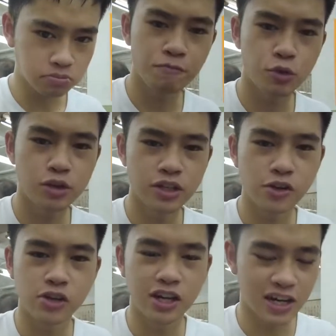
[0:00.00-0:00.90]
Really
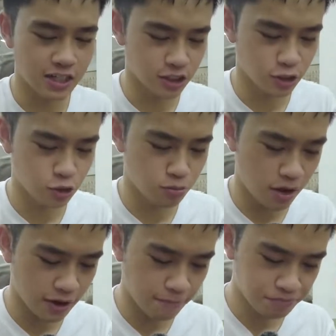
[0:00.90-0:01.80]
good at classic siu
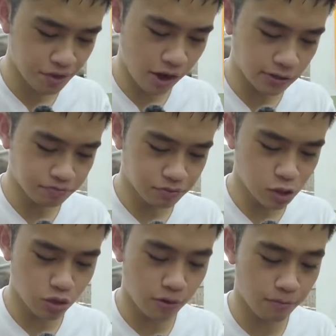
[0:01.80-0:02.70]
mai. This
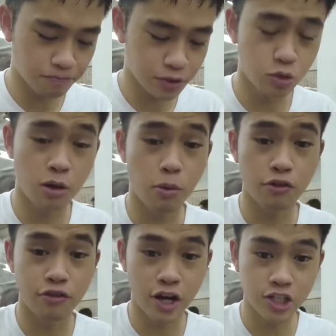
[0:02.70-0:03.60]
one are more
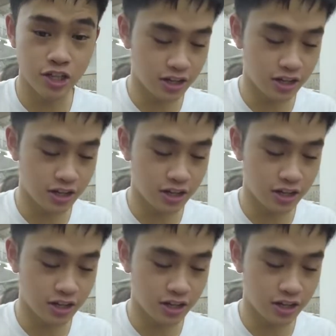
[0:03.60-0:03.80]
fresh than